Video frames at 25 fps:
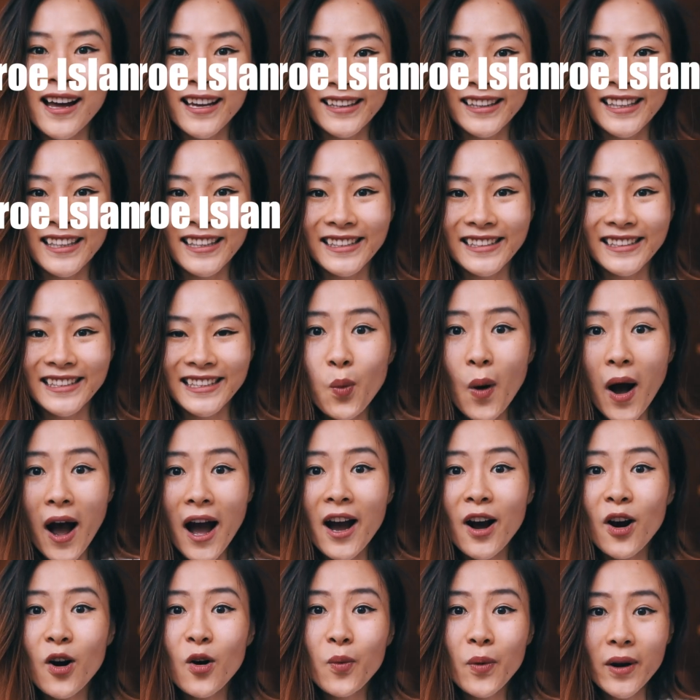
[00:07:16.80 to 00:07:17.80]
Island
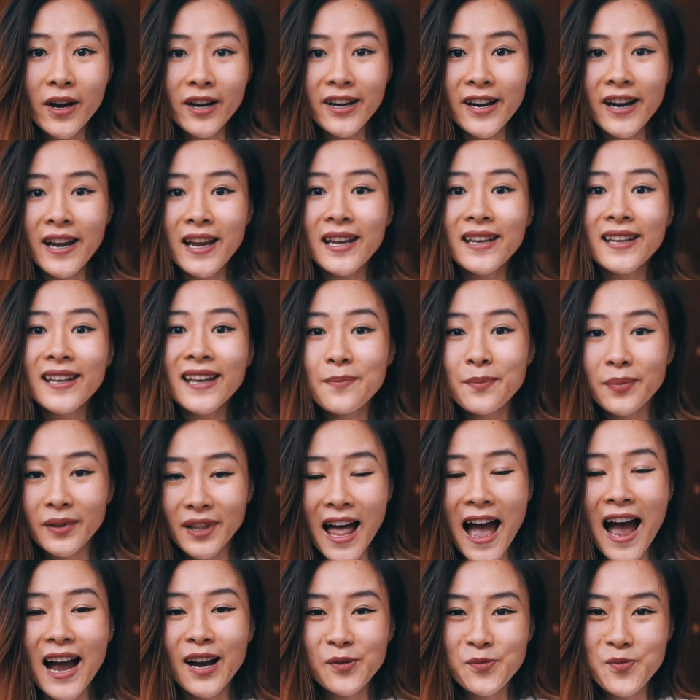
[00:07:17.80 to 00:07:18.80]
while wearing
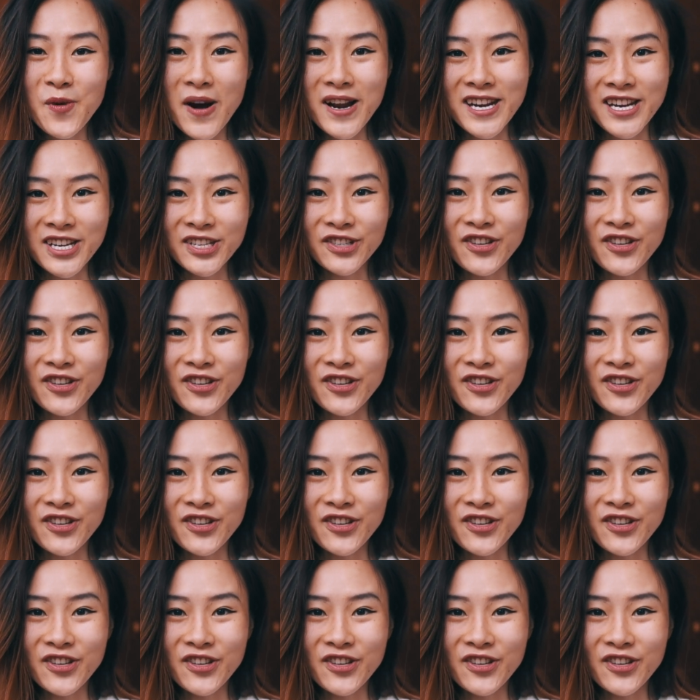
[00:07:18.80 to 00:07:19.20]
black wedding